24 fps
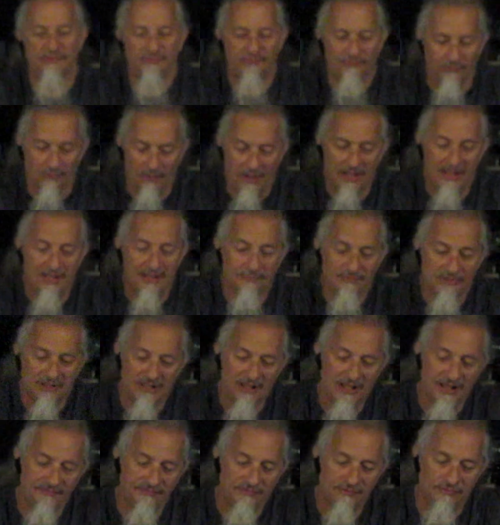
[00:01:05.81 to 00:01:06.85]
So I am going
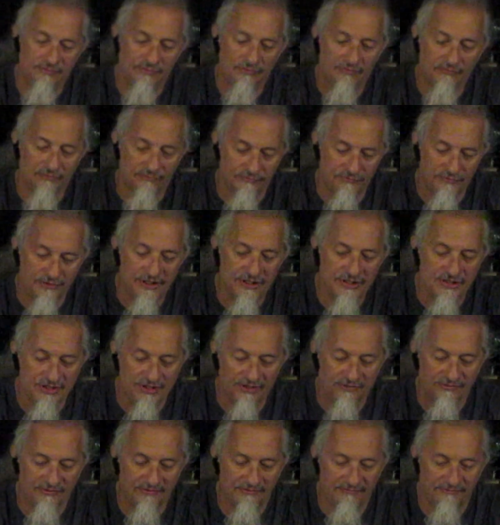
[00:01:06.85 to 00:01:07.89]
to have to
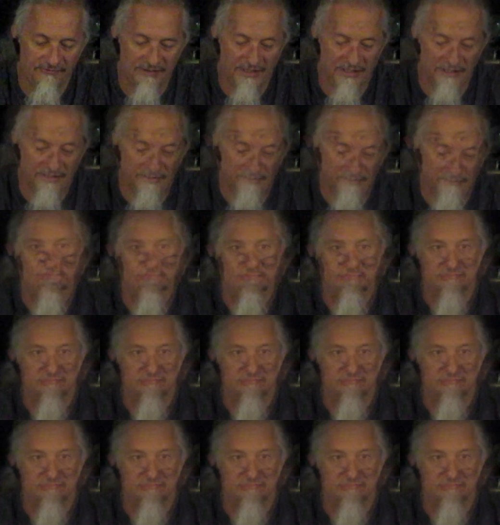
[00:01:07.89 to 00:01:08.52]
readjust the file.